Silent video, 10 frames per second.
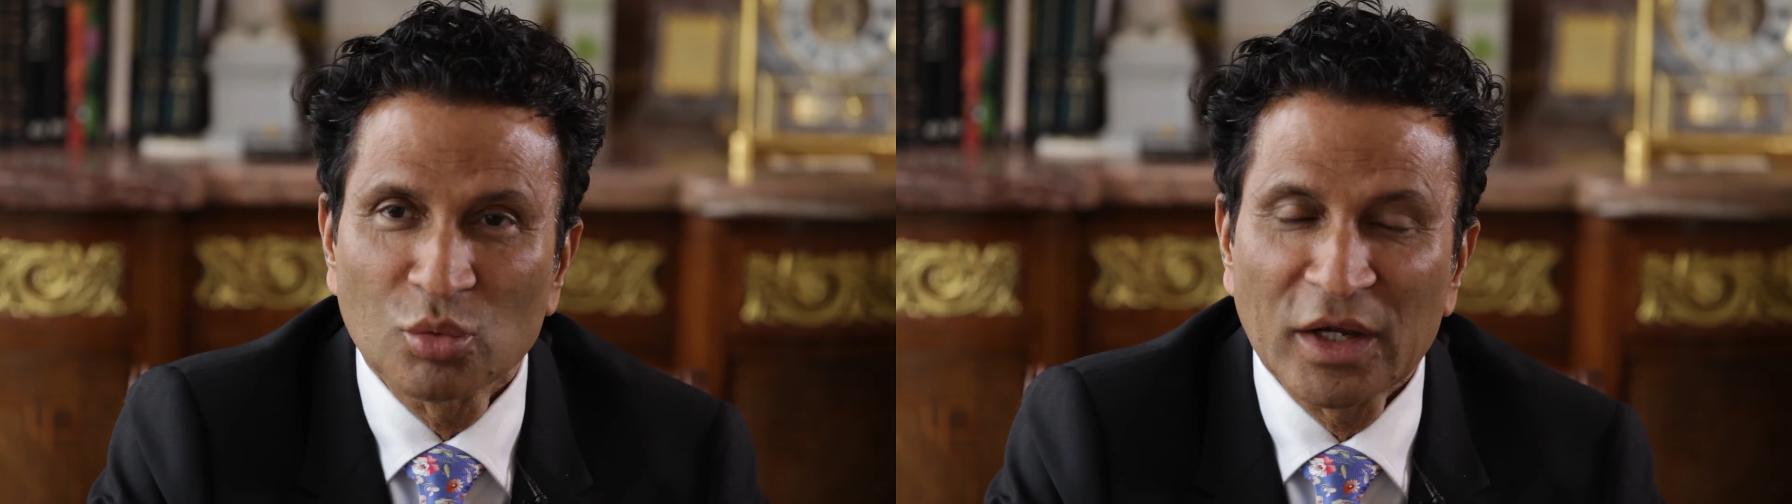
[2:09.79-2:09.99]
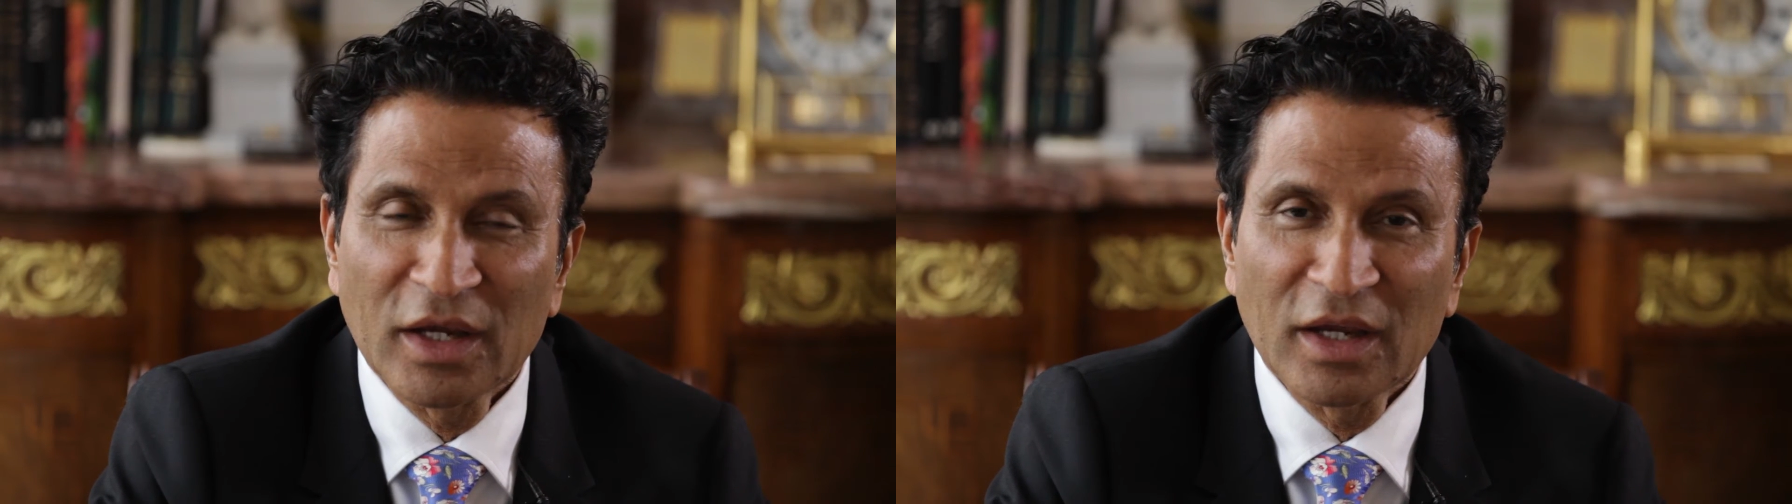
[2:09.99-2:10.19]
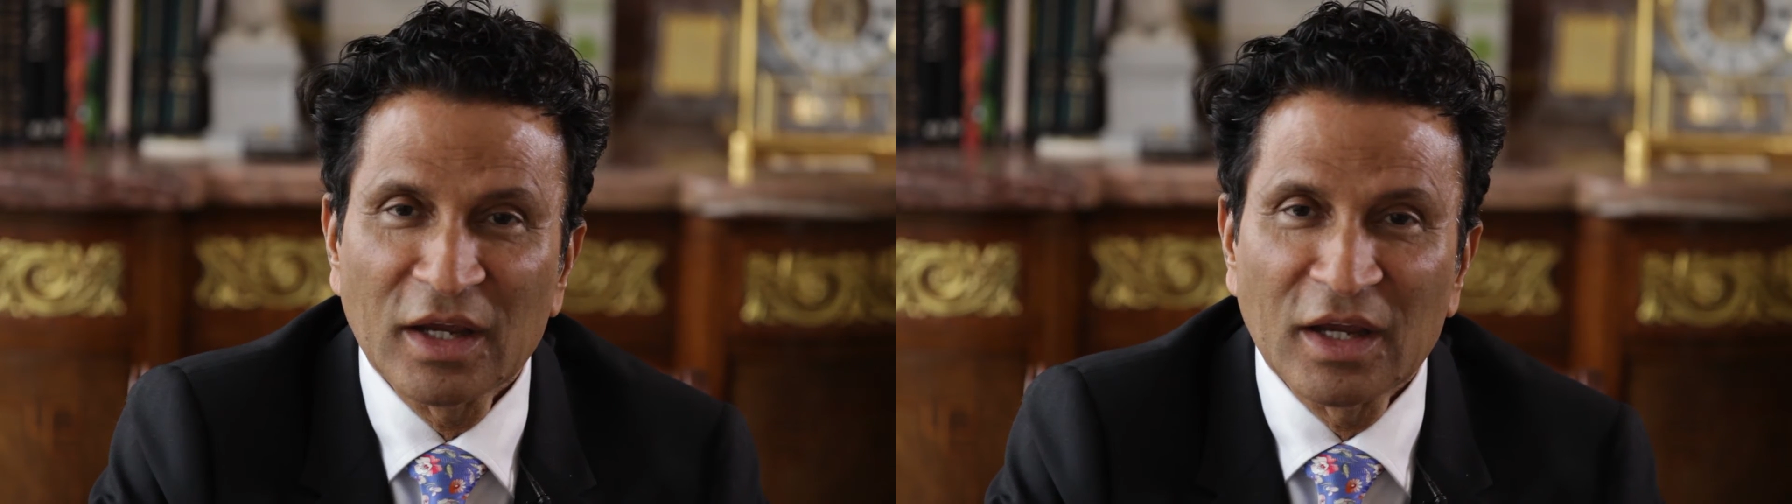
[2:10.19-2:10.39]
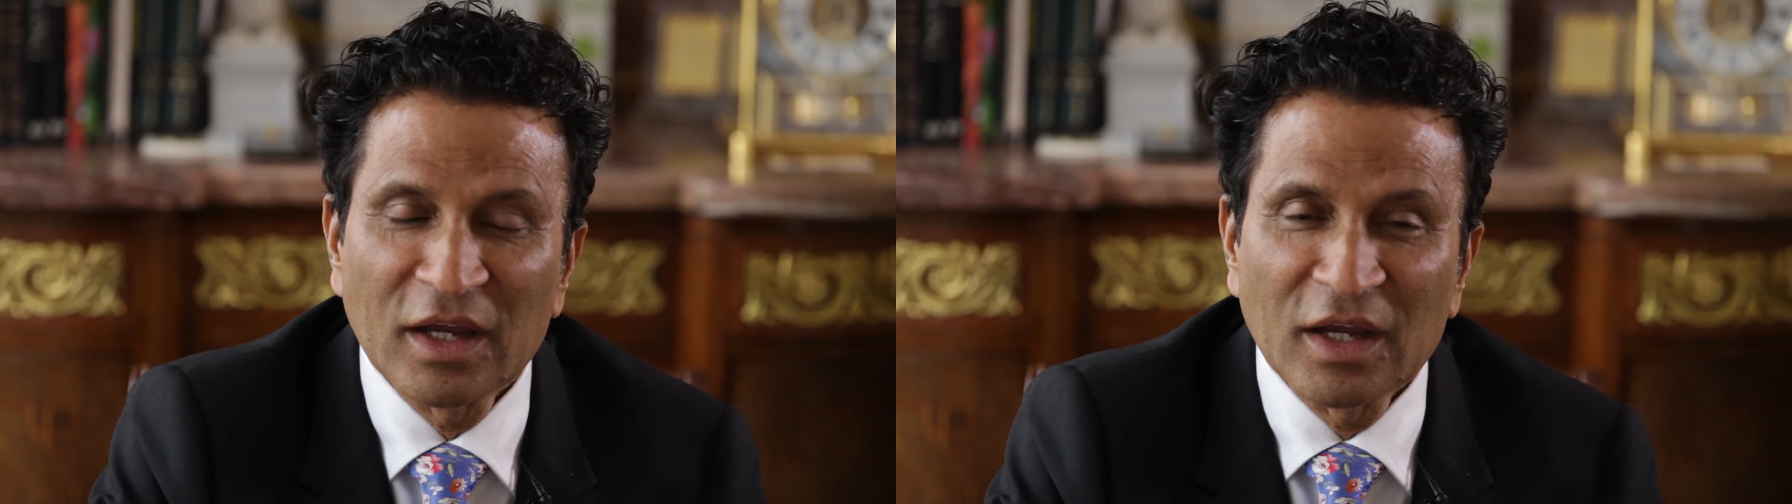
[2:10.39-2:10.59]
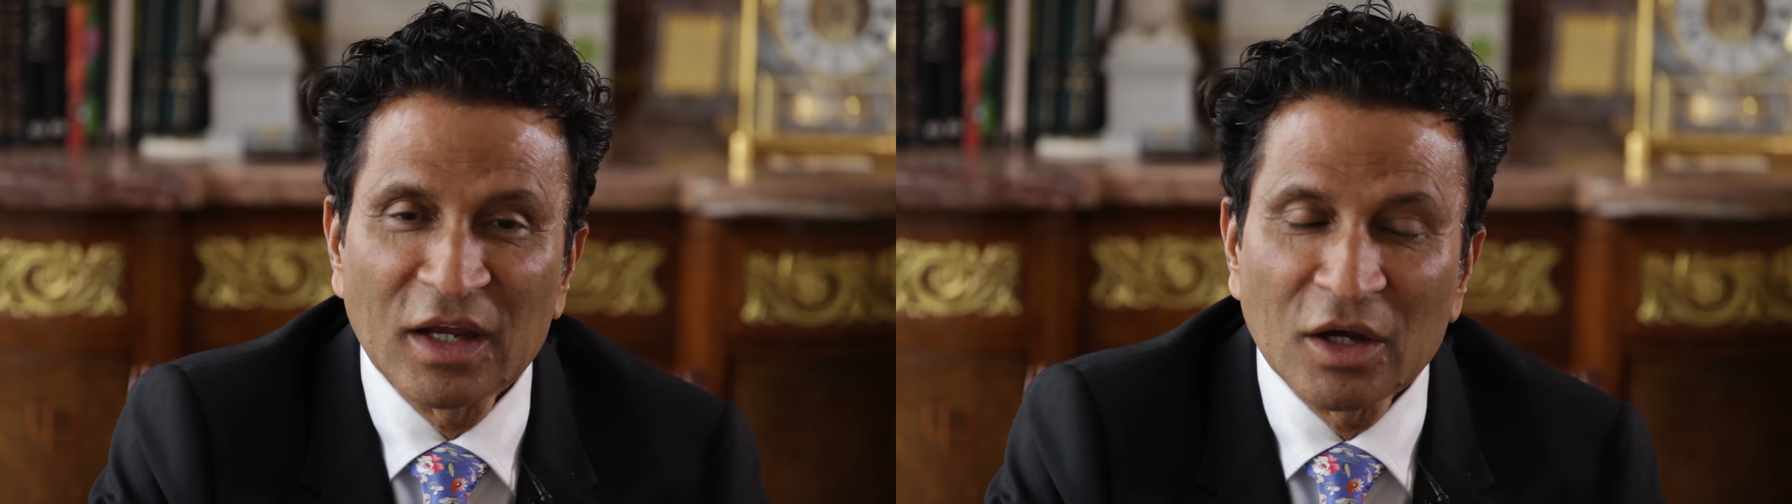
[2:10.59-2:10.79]
way.
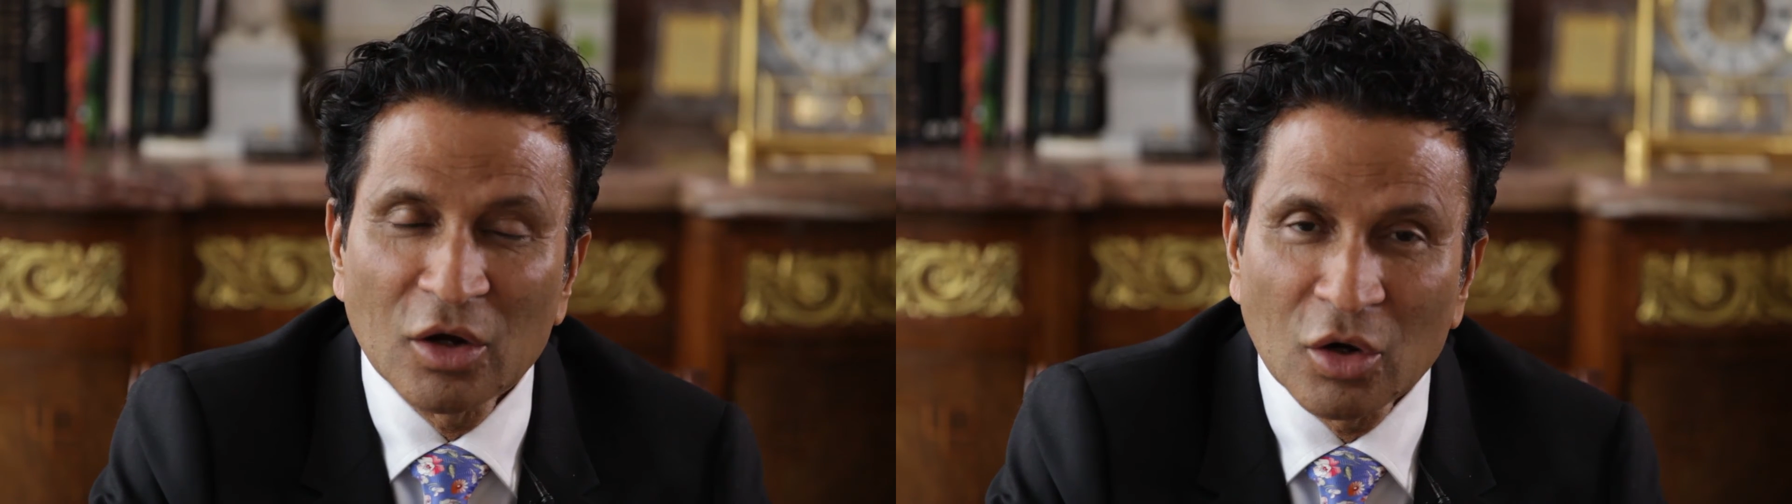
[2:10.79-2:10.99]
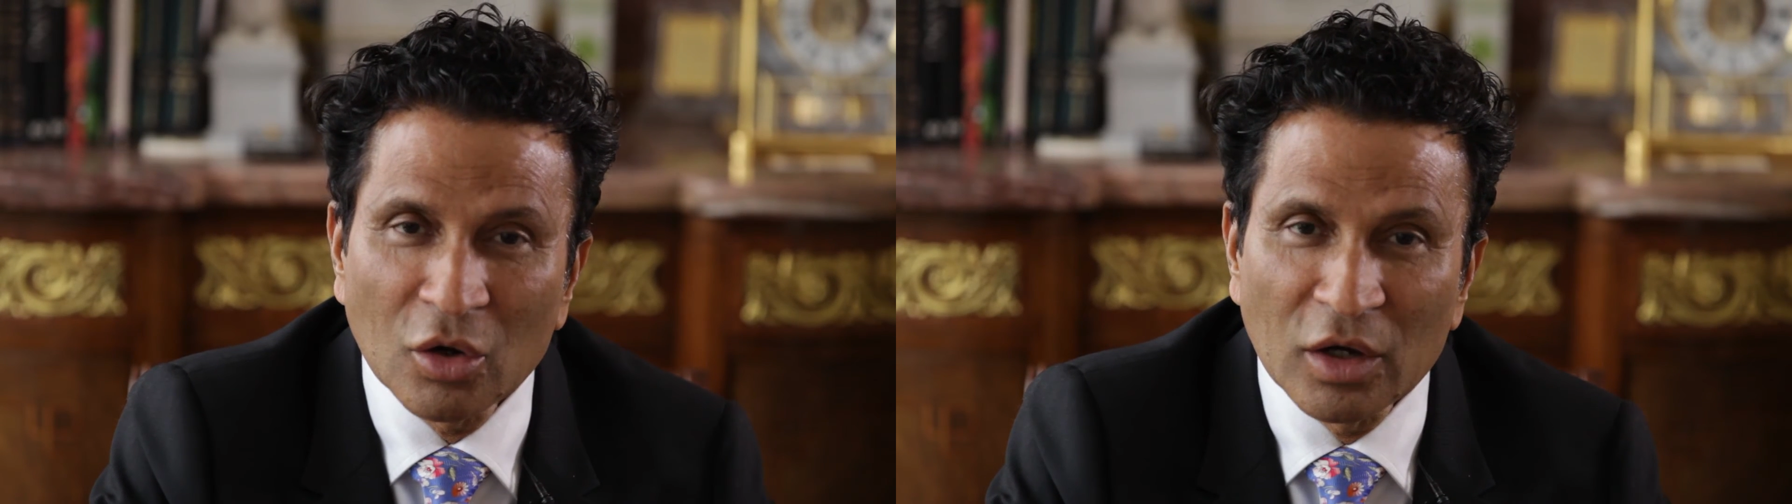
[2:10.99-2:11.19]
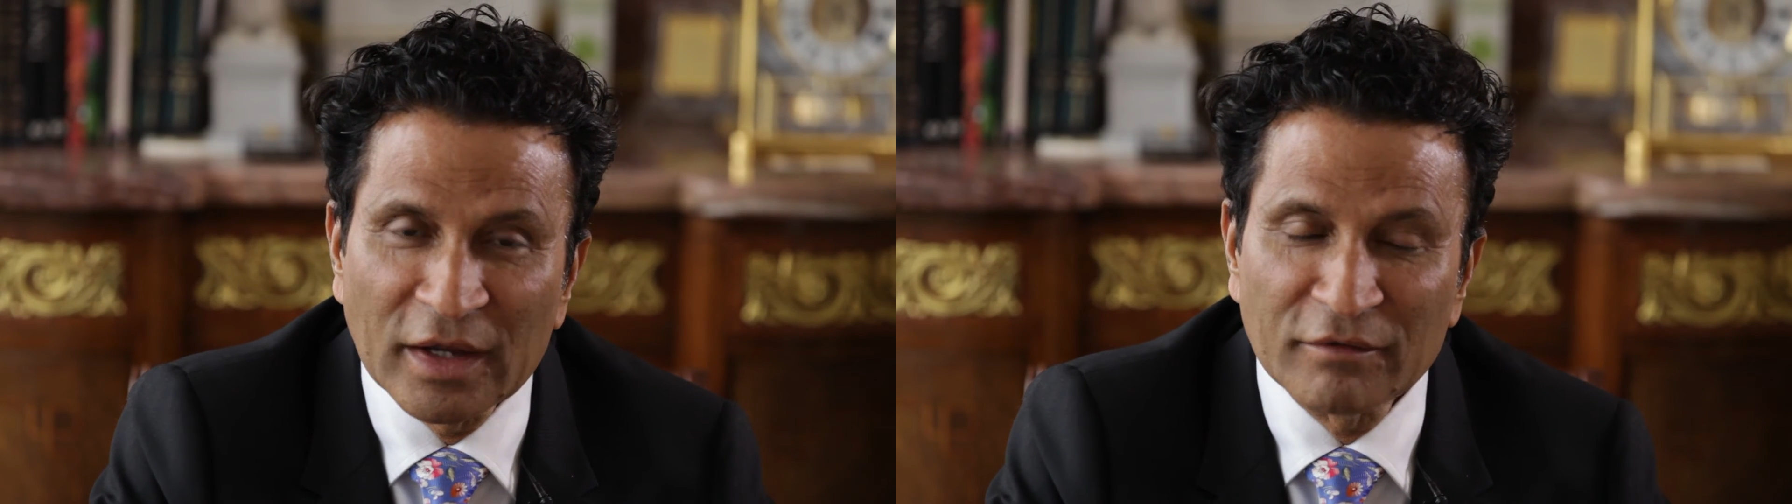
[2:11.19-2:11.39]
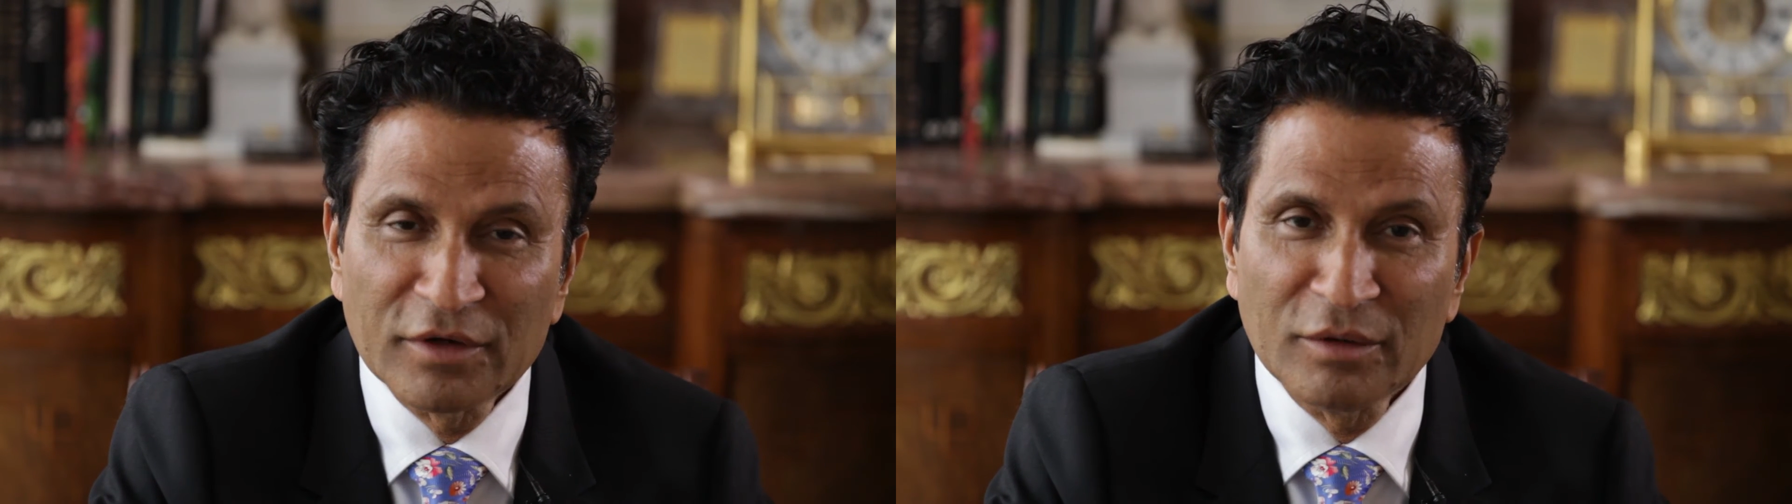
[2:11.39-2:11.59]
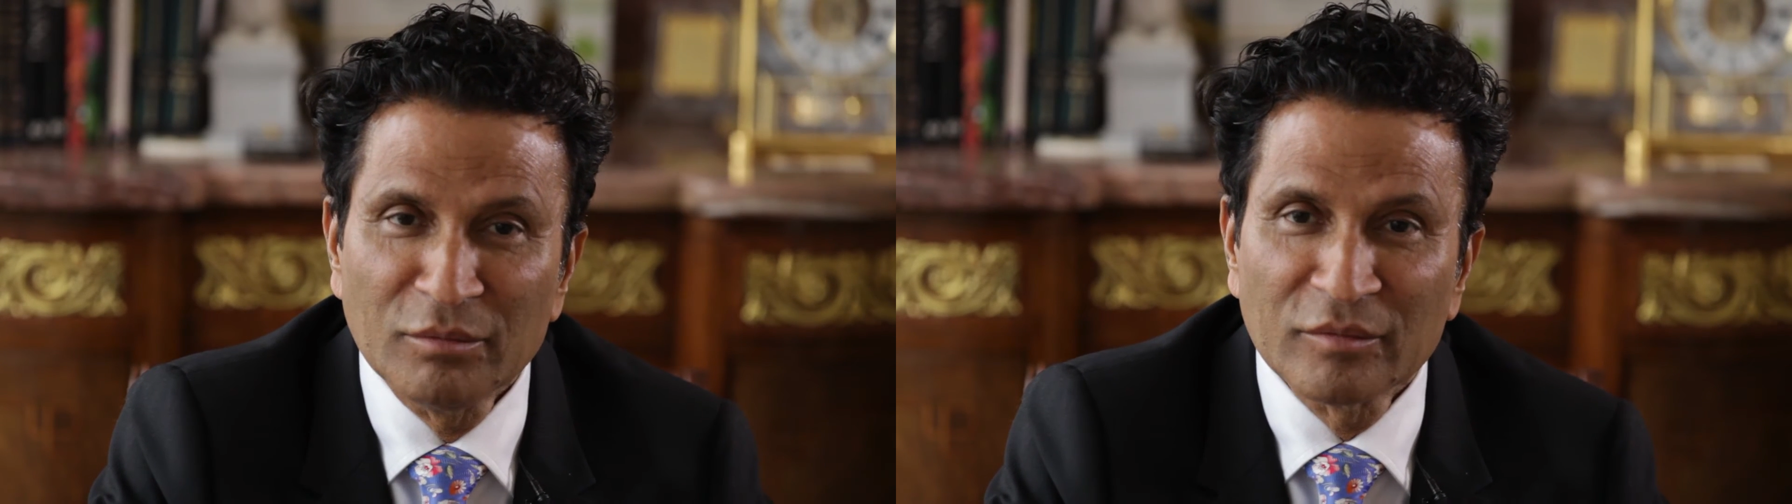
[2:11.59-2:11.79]

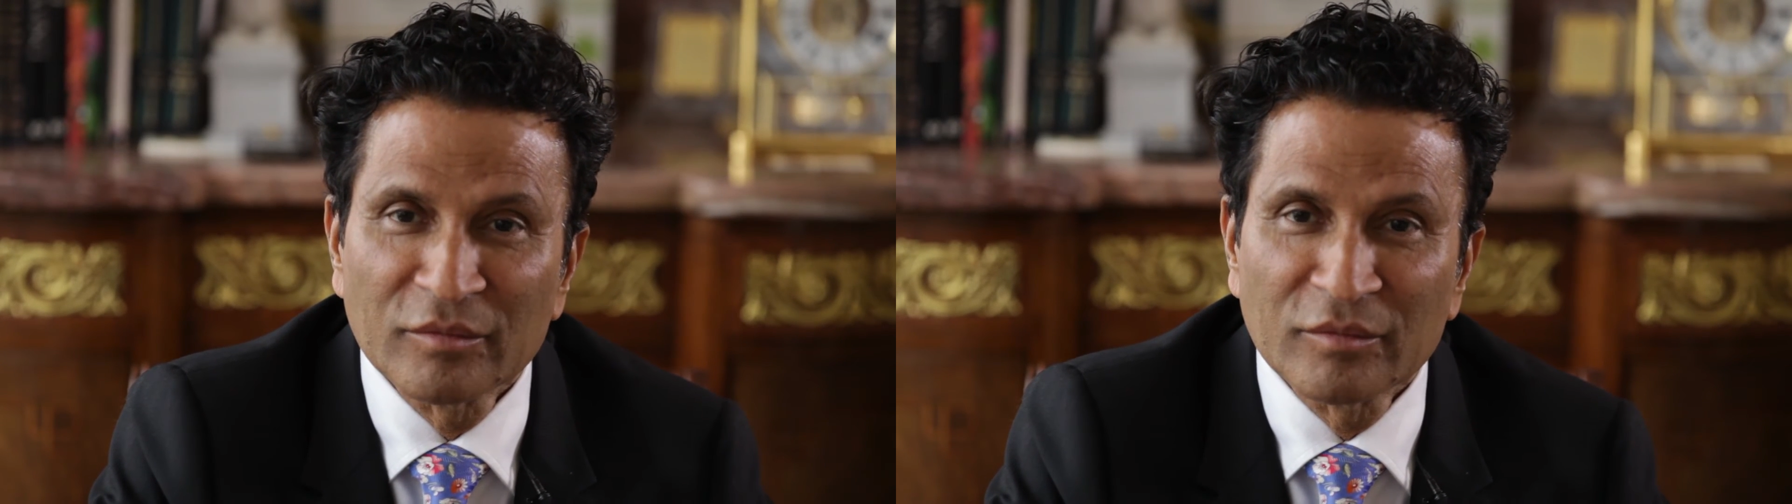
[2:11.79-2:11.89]
Every